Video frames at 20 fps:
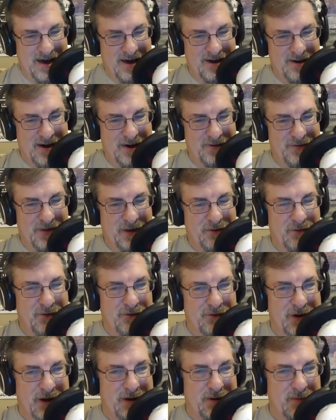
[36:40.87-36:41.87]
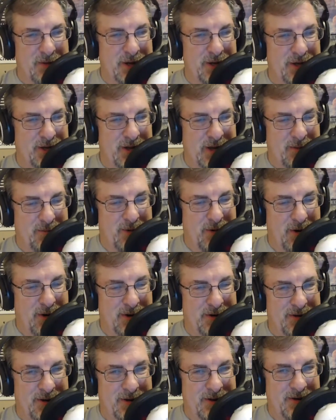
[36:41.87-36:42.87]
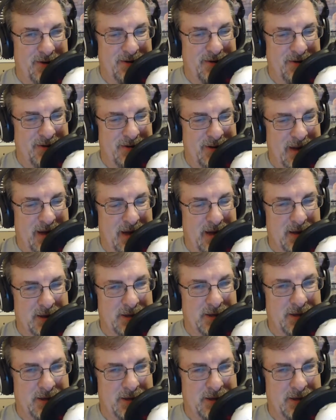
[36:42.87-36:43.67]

I think we forgot to mention that part, that he is